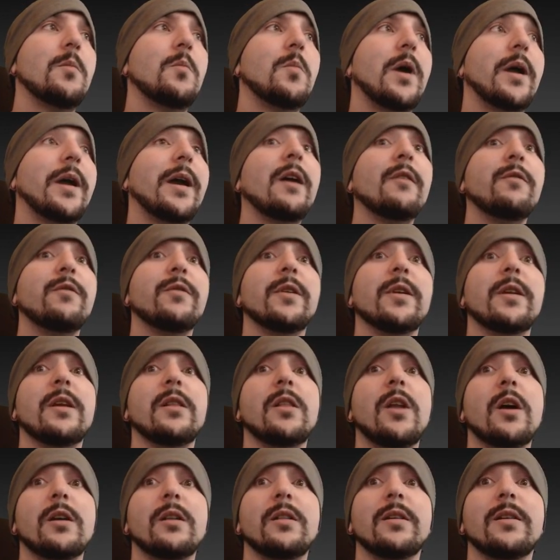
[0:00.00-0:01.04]
girlfriend,
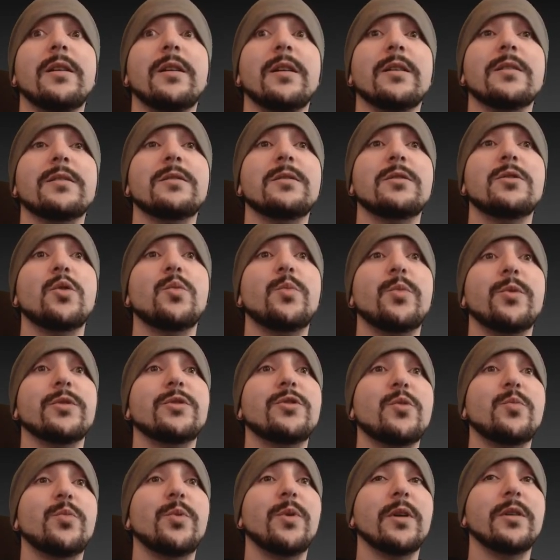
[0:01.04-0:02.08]
luckily, is
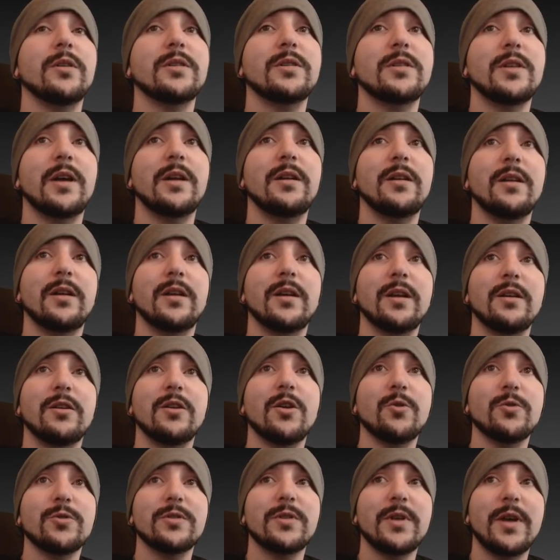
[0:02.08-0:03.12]
super understanding and
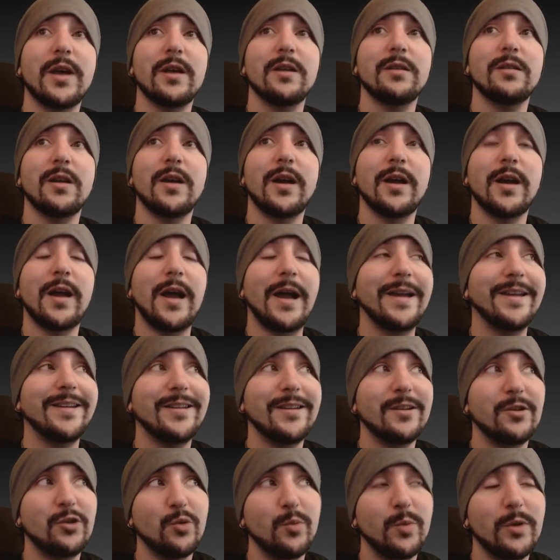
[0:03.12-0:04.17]
knows that I
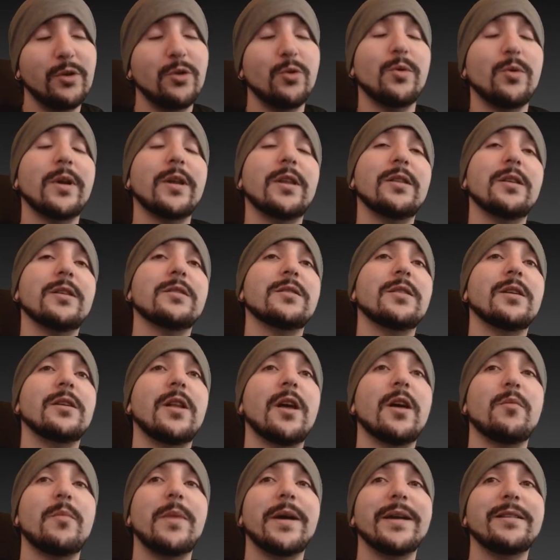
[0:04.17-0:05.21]
need to be doing this a lot
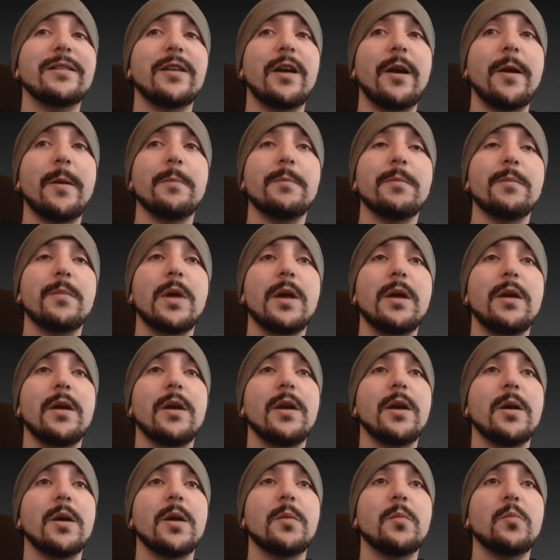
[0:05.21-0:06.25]
of my time.
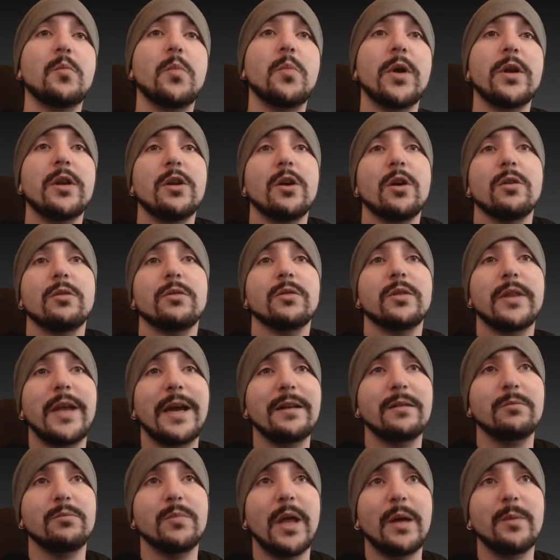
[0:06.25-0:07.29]
But, you know,
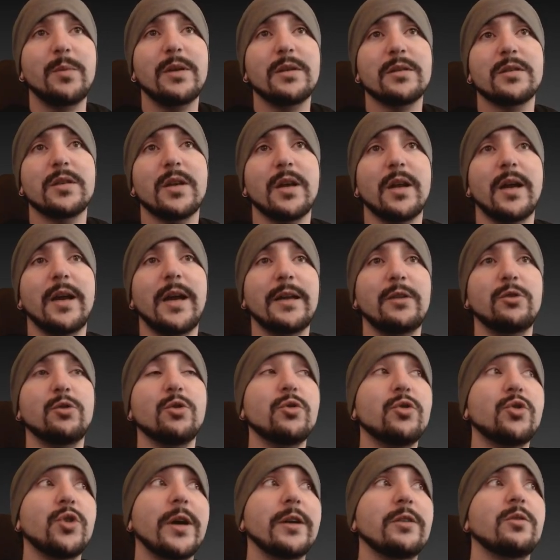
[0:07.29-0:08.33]
that being said, I do
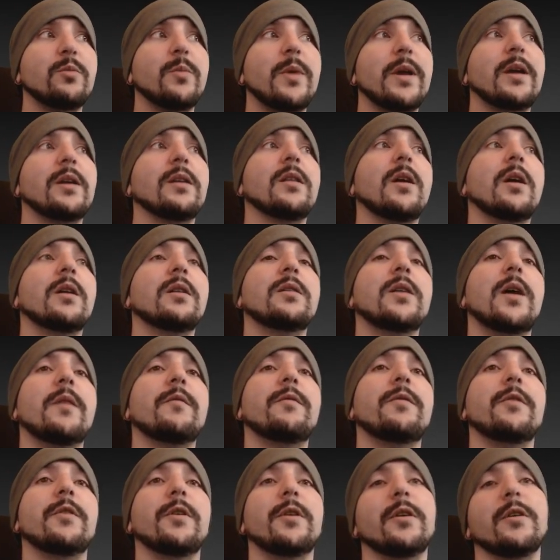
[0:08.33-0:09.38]
try to make a lot of time
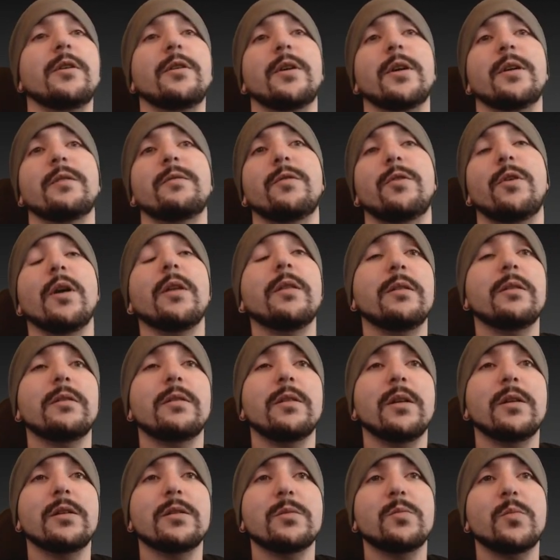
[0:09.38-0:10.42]
for her and for other
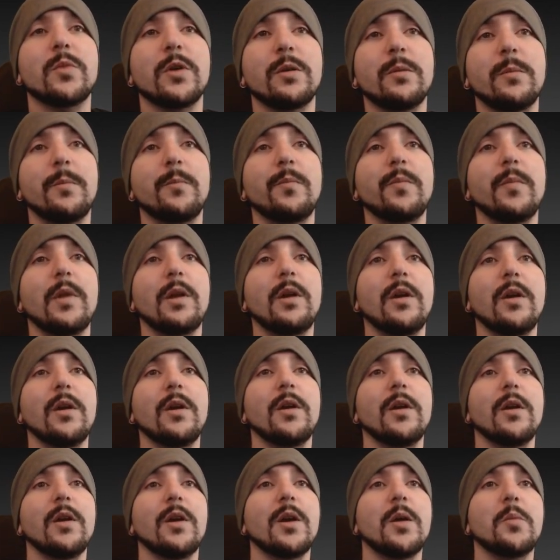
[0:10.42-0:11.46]
things.
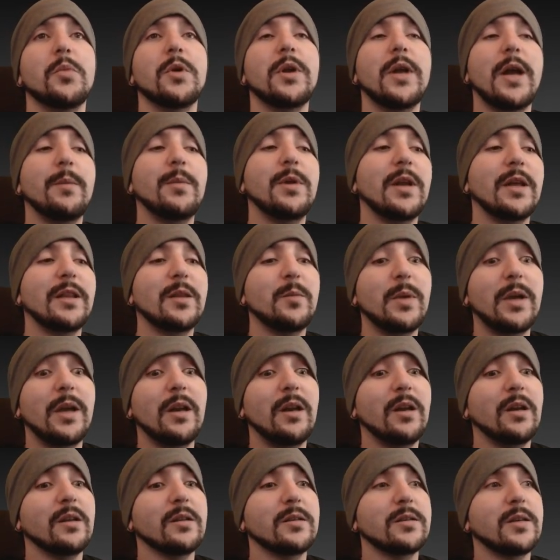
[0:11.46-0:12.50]
But yeah, I mean, at the
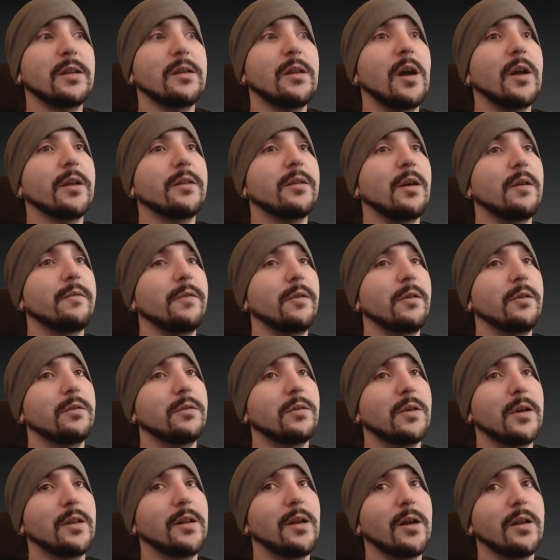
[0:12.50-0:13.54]
beginning, it's a lot tougher.
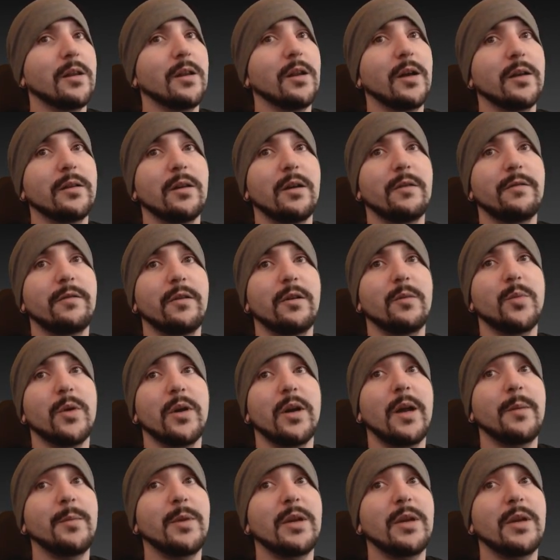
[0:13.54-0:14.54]
A lot tougher. But, I mean,